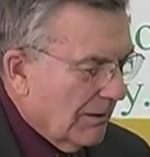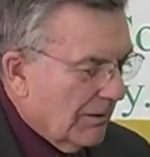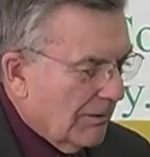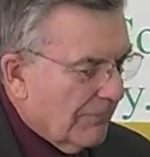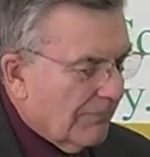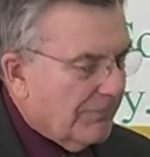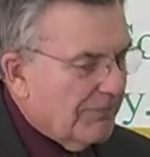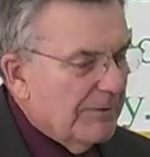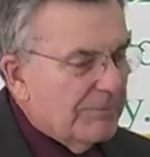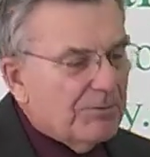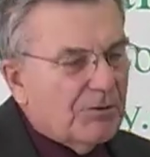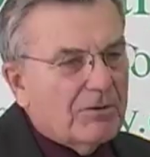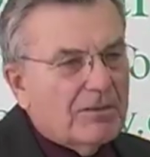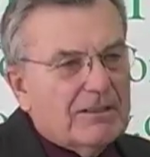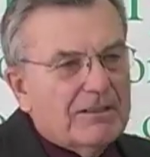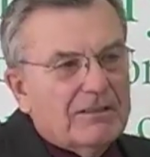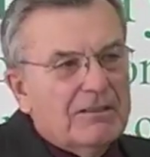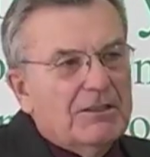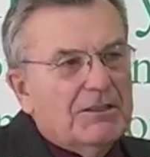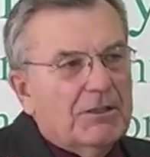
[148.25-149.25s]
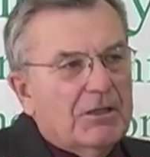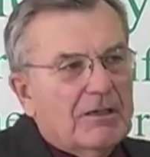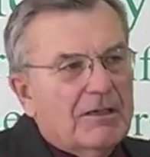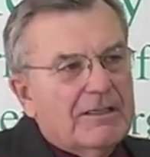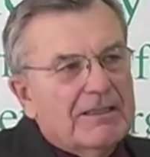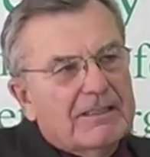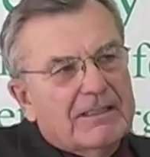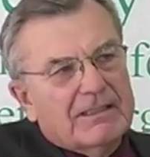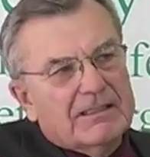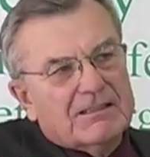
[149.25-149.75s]
Freeport,
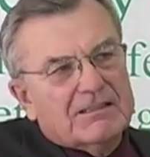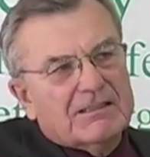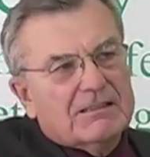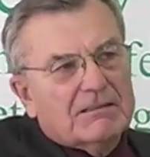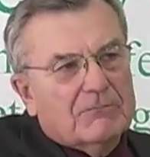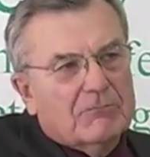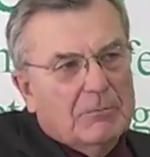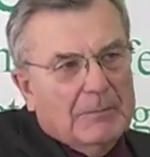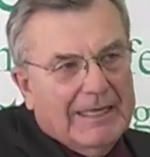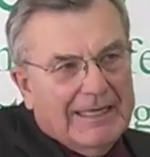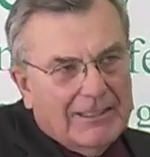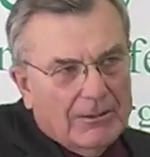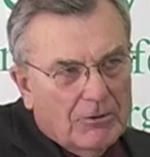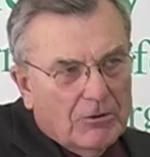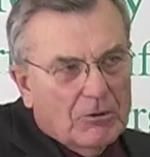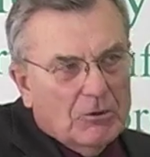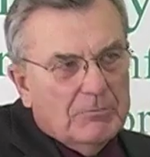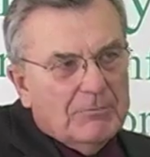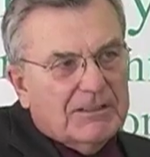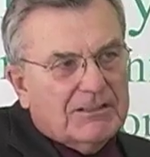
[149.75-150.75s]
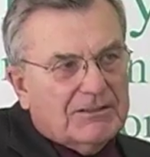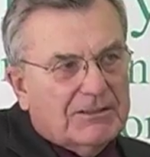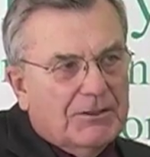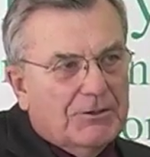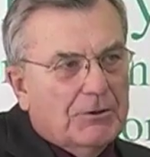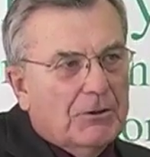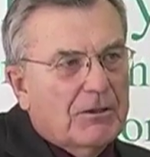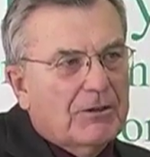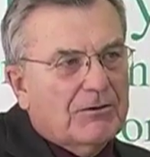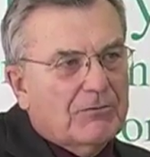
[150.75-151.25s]
Illinois is my home. It's in
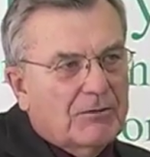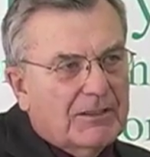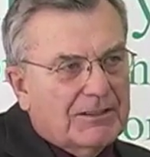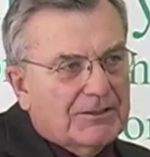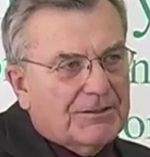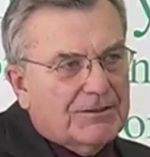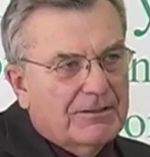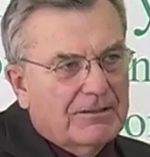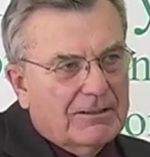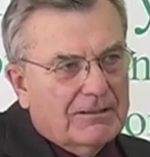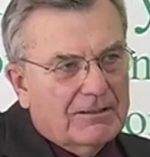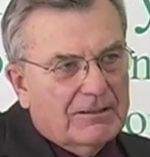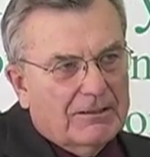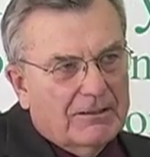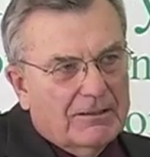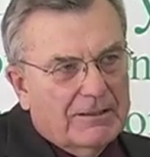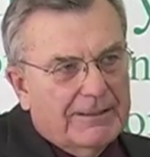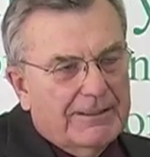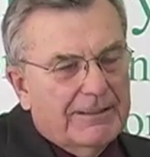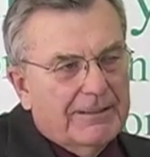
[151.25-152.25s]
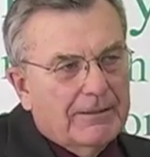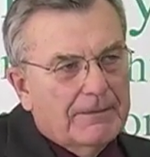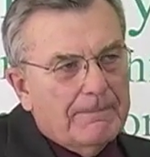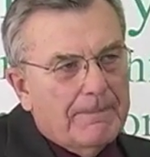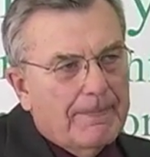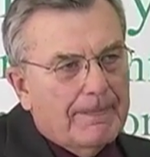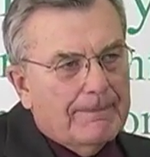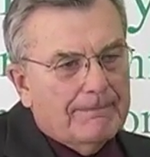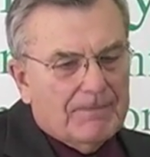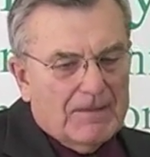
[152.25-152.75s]
northwestern Illinois
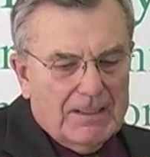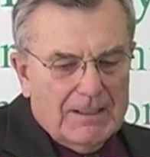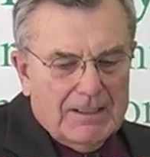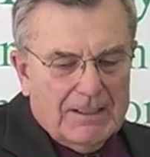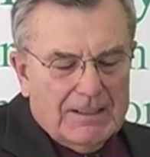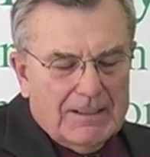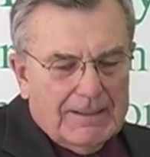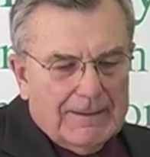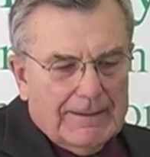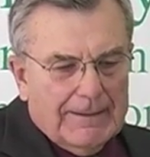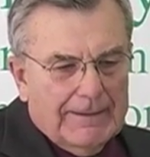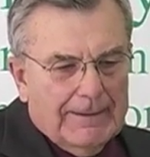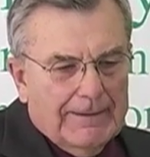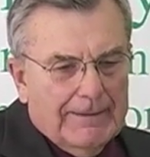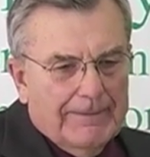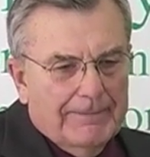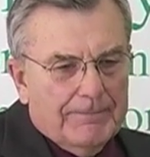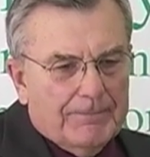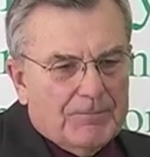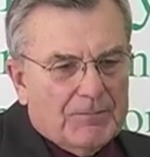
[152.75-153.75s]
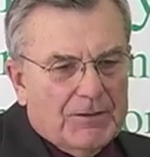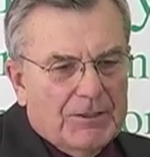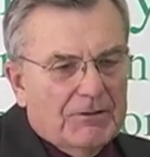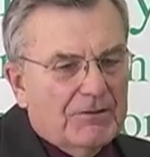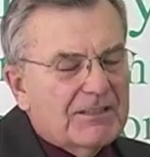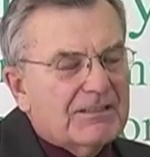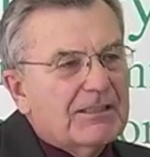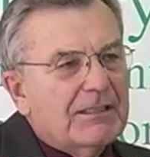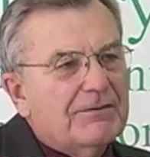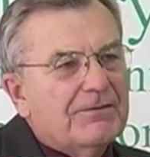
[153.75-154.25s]
here. There
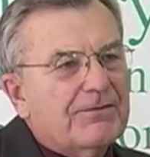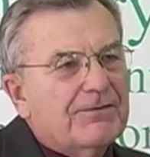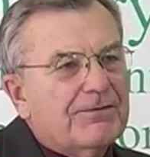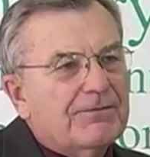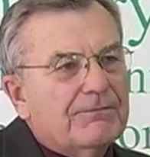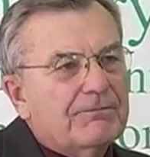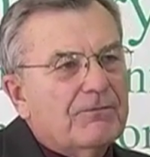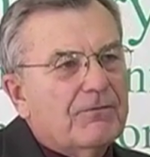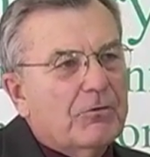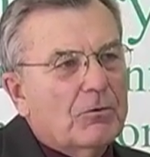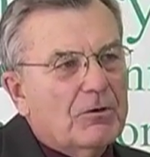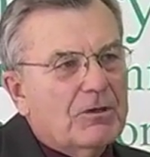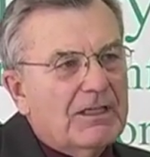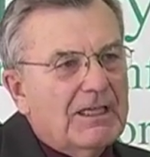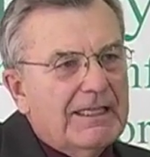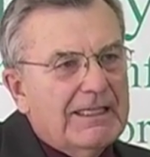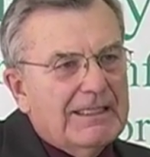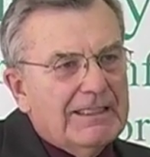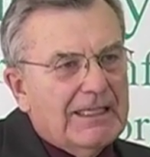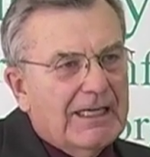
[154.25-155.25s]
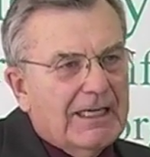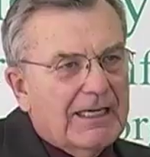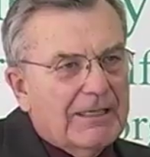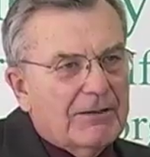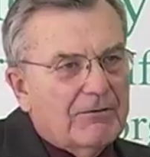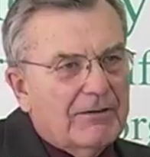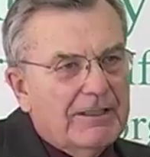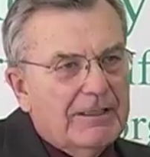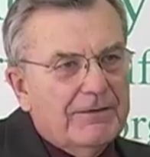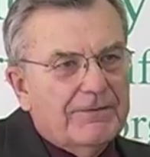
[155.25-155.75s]
is a 4-lane
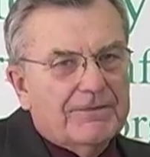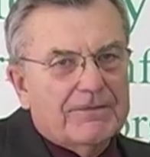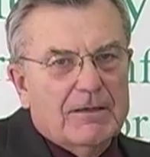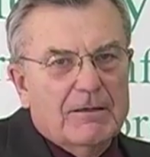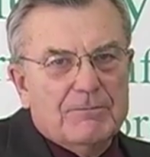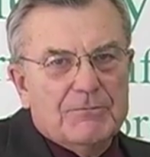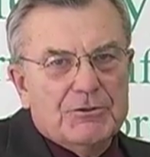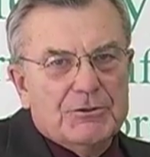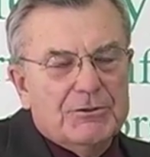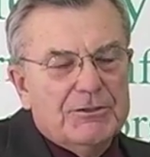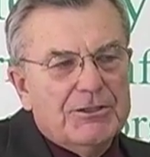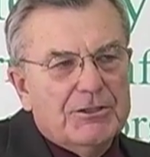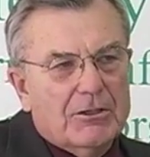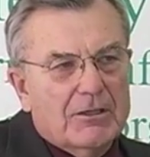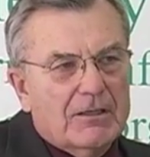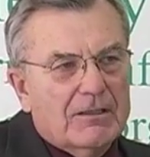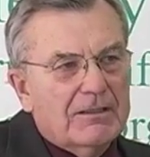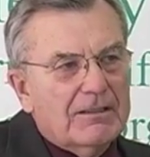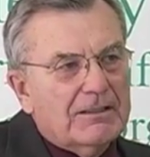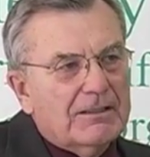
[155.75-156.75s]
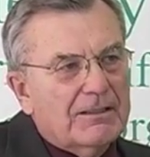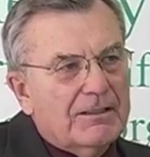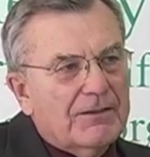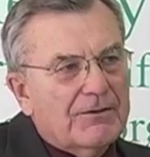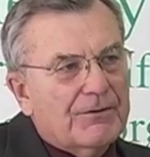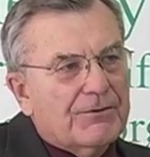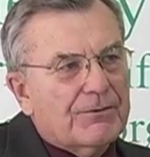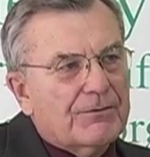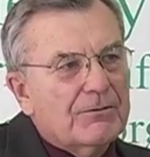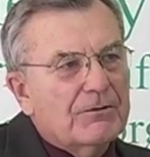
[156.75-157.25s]
highway from New York
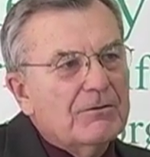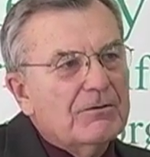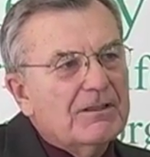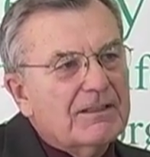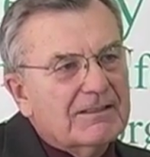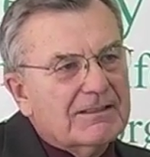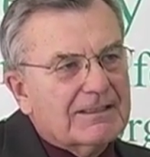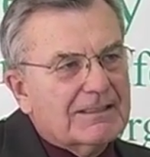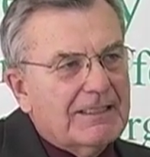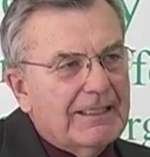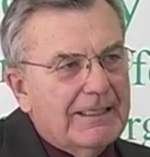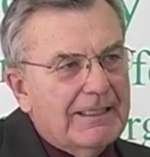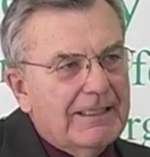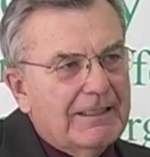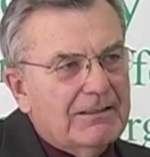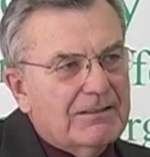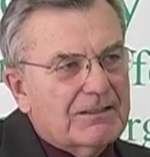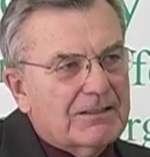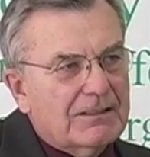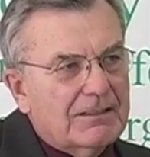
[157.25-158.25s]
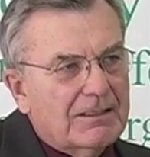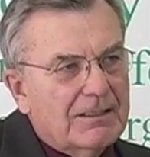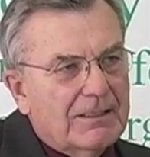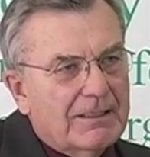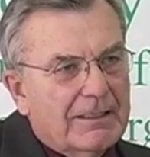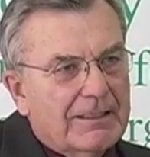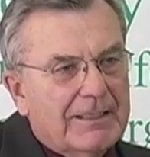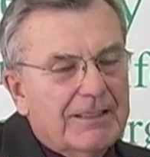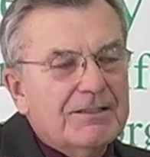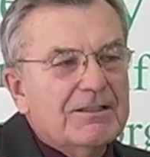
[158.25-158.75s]
through the states
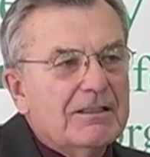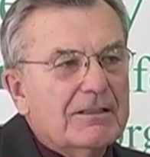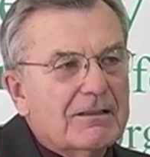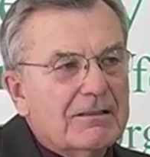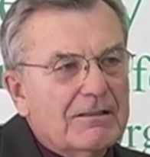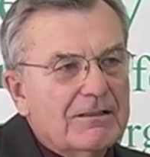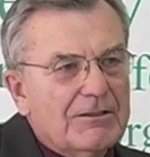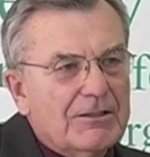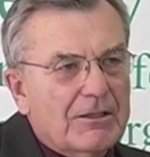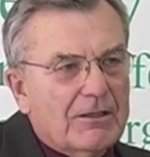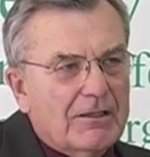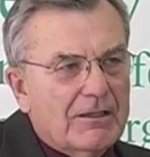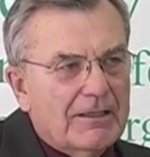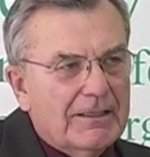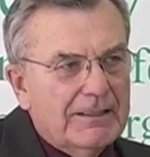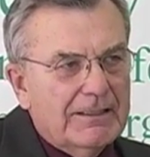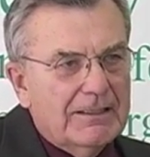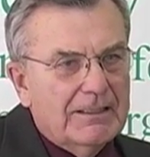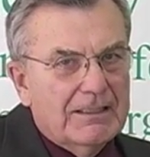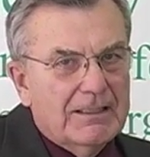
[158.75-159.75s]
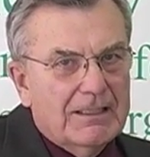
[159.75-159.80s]
into Illinois,